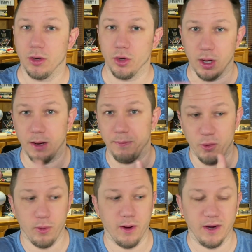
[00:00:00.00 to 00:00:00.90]
going to be
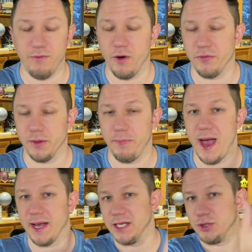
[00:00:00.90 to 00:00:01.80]
willing to vote for the
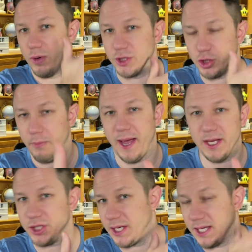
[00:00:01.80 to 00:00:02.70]
package when Joe
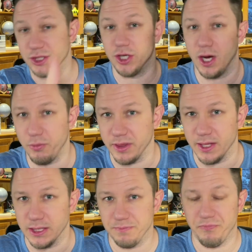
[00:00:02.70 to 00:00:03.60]
Manchin gets done with
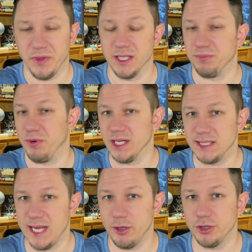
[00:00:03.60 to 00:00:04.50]
it? Is Bernie
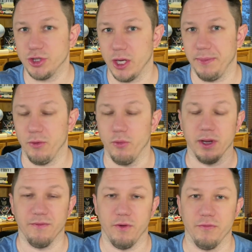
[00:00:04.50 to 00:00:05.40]
Sanders going to be willing
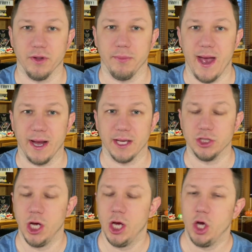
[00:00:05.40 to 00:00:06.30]
to vote for the package?
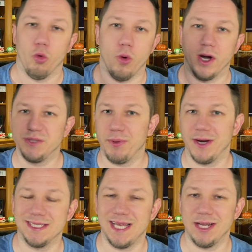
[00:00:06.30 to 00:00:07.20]
What is
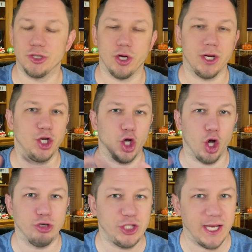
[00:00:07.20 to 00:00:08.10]
Bernie Sanders going to
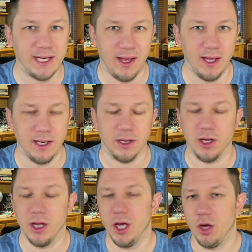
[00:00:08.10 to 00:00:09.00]
negotiate in
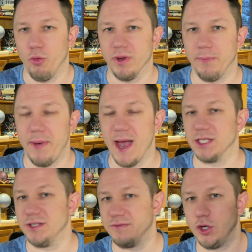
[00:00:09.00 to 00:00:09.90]
with the
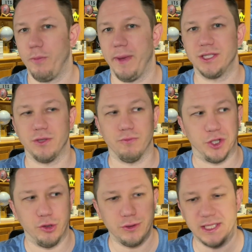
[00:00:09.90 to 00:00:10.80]
package? If Joe Manchin
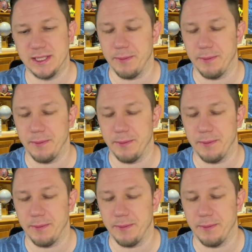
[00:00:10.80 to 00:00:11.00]
reduces the